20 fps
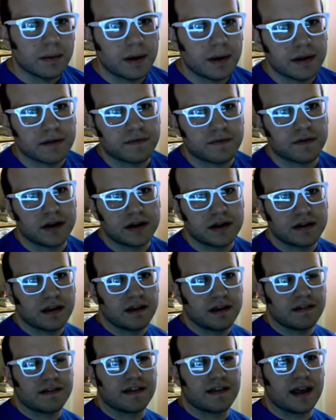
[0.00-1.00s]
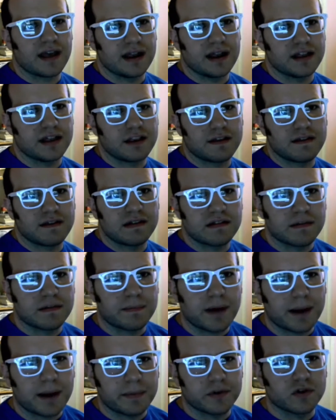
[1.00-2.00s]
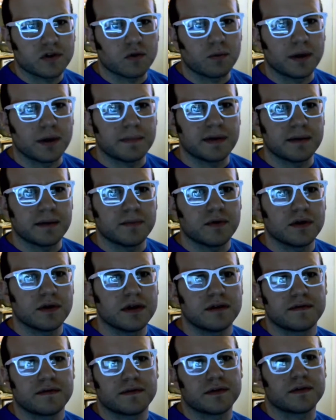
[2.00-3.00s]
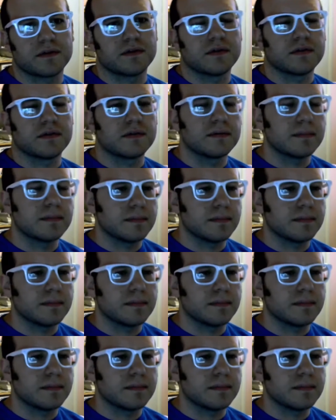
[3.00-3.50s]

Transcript: the franchise is that it's a popular whipping boy for